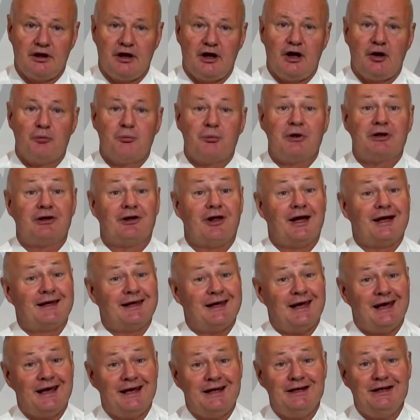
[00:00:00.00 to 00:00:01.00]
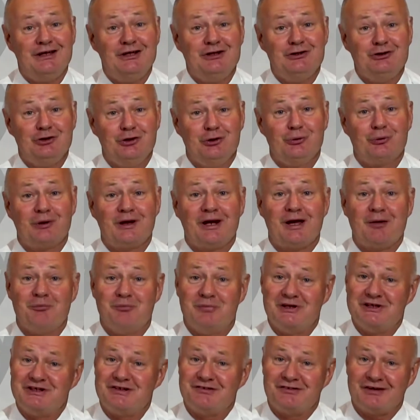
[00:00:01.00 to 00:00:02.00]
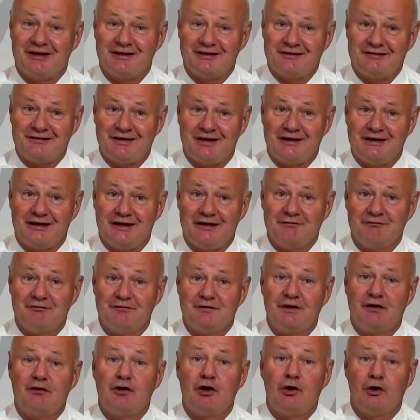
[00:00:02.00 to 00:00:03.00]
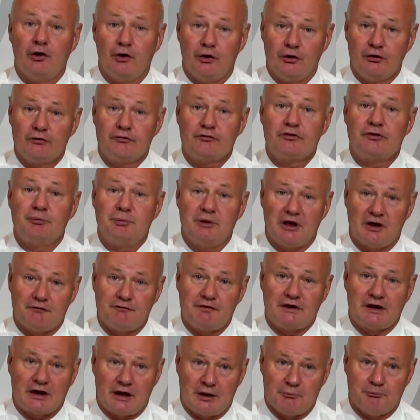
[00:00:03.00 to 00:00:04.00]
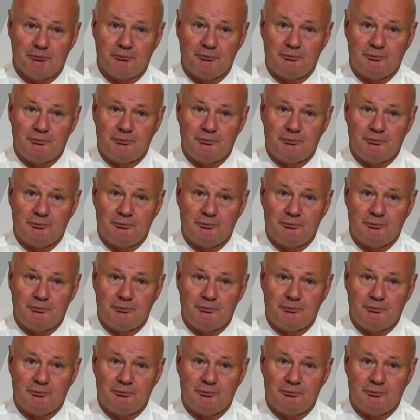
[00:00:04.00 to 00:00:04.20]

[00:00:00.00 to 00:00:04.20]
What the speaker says: But like any new and ambitious undertaking, there are hurdles to be overcome,